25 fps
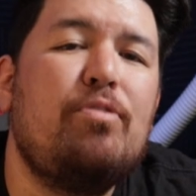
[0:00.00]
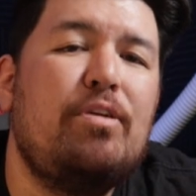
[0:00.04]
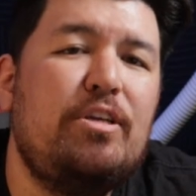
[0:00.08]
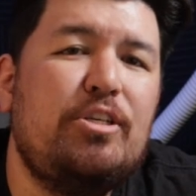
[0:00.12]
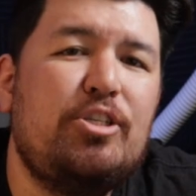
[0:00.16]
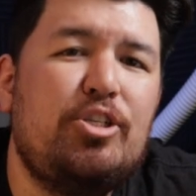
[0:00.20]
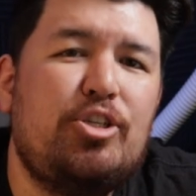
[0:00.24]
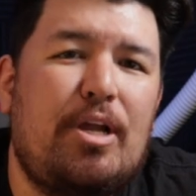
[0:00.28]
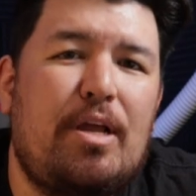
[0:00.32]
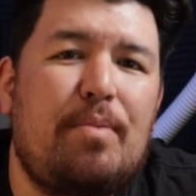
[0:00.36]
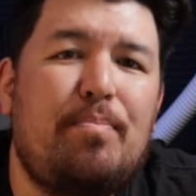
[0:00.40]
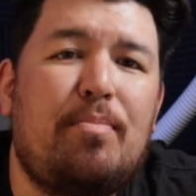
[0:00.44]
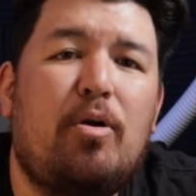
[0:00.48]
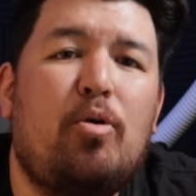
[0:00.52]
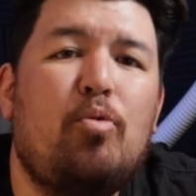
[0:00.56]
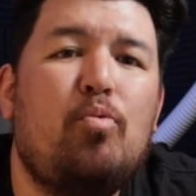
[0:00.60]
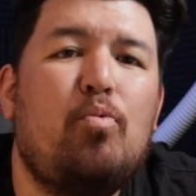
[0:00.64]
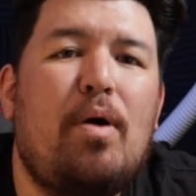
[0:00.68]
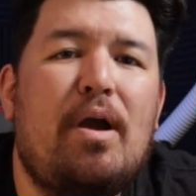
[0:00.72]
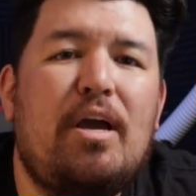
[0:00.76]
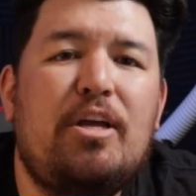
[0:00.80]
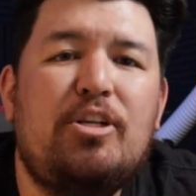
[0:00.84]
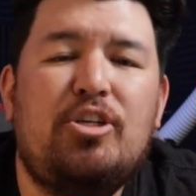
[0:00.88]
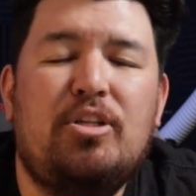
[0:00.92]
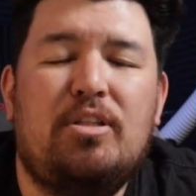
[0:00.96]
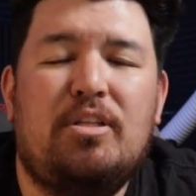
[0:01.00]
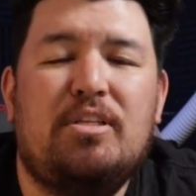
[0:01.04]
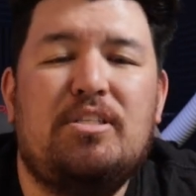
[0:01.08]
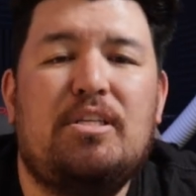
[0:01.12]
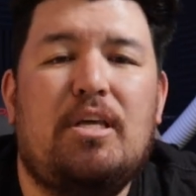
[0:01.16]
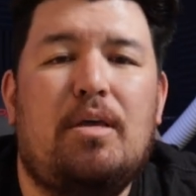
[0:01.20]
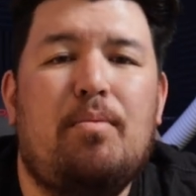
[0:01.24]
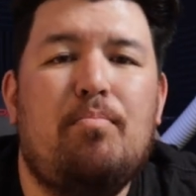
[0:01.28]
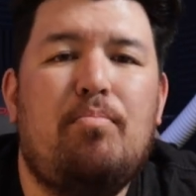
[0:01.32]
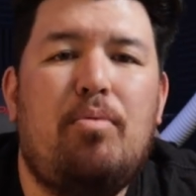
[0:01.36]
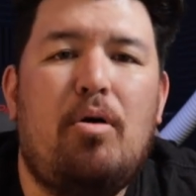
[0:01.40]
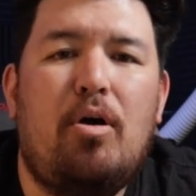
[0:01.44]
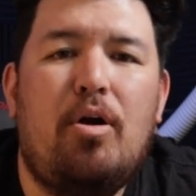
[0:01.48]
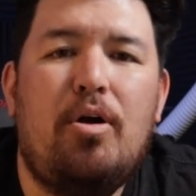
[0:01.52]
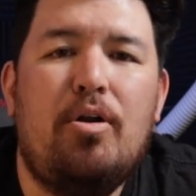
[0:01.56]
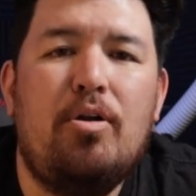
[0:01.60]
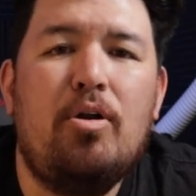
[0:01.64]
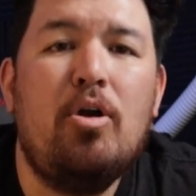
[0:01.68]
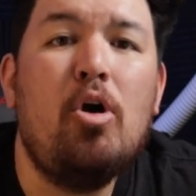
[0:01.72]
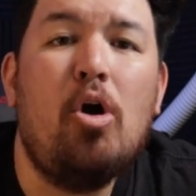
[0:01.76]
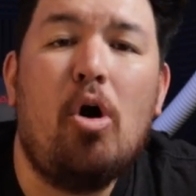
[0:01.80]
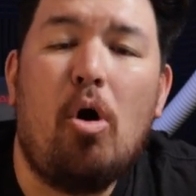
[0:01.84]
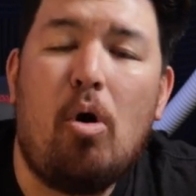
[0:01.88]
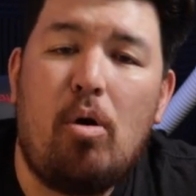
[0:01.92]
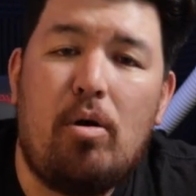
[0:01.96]
reshape our wedge on the same part,
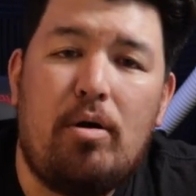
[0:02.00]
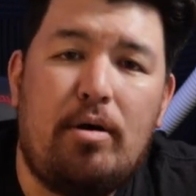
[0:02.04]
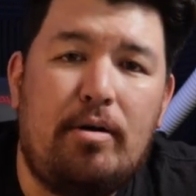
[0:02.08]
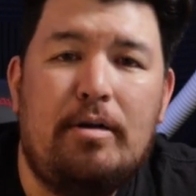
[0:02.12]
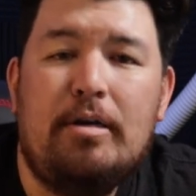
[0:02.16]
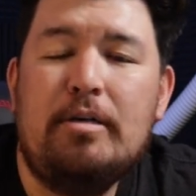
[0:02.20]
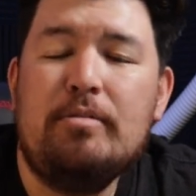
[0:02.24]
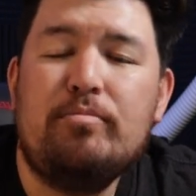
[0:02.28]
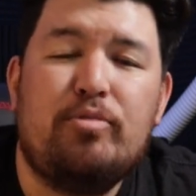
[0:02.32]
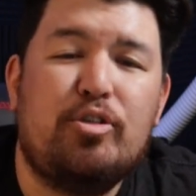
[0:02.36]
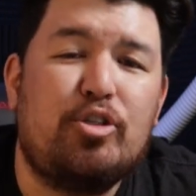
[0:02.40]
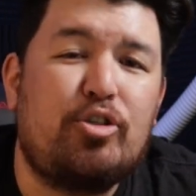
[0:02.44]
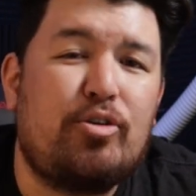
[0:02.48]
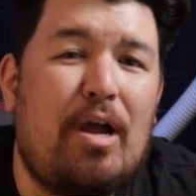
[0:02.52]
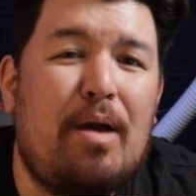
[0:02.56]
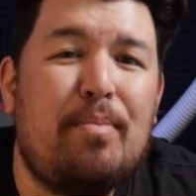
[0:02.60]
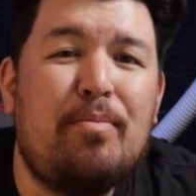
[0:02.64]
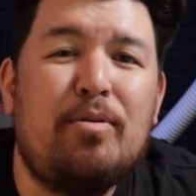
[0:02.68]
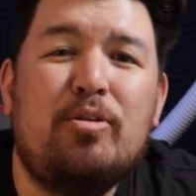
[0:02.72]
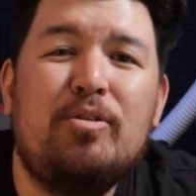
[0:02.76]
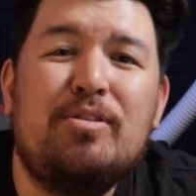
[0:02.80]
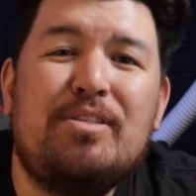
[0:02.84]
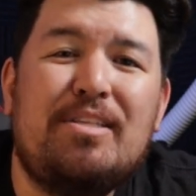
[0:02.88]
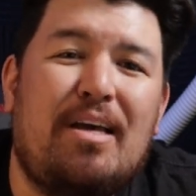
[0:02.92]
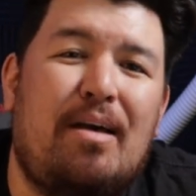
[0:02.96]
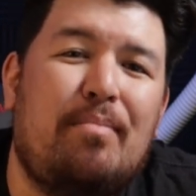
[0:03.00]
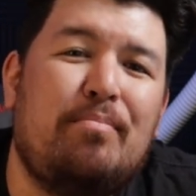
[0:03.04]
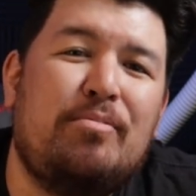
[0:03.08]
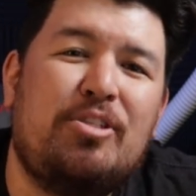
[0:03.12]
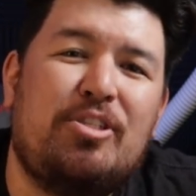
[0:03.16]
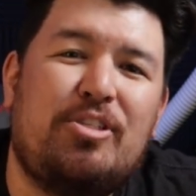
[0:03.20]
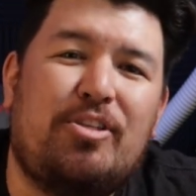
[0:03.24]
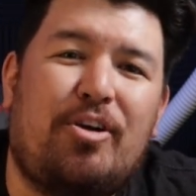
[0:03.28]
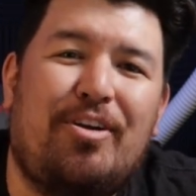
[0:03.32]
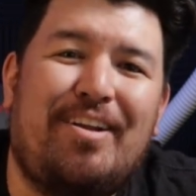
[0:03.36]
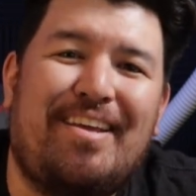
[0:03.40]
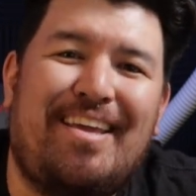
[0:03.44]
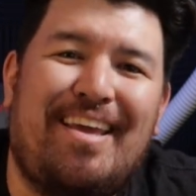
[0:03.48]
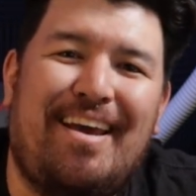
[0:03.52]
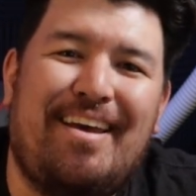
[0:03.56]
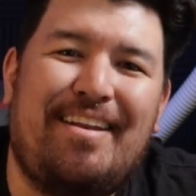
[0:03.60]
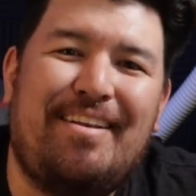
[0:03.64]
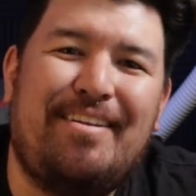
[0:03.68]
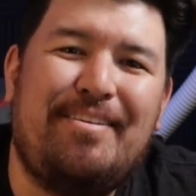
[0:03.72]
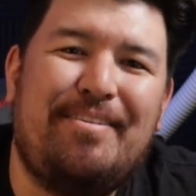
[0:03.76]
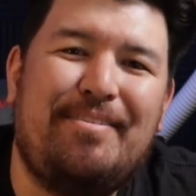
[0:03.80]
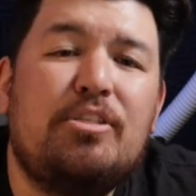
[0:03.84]
or just grab a new tab and start again.